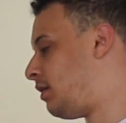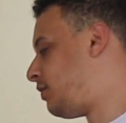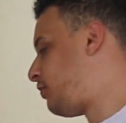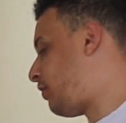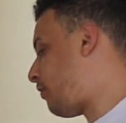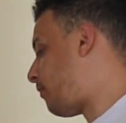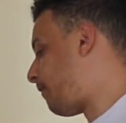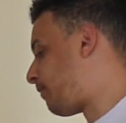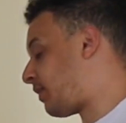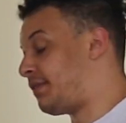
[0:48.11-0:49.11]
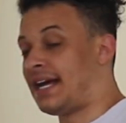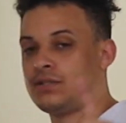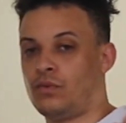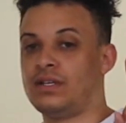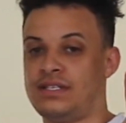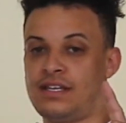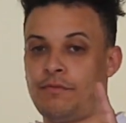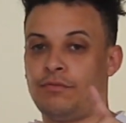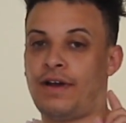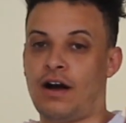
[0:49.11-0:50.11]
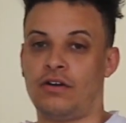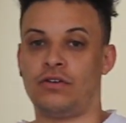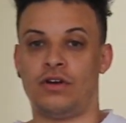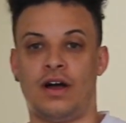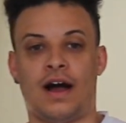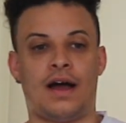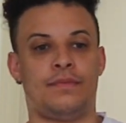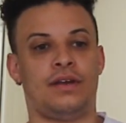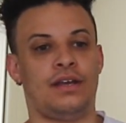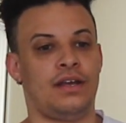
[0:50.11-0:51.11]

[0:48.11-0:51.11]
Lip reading: So that's one step of how I'm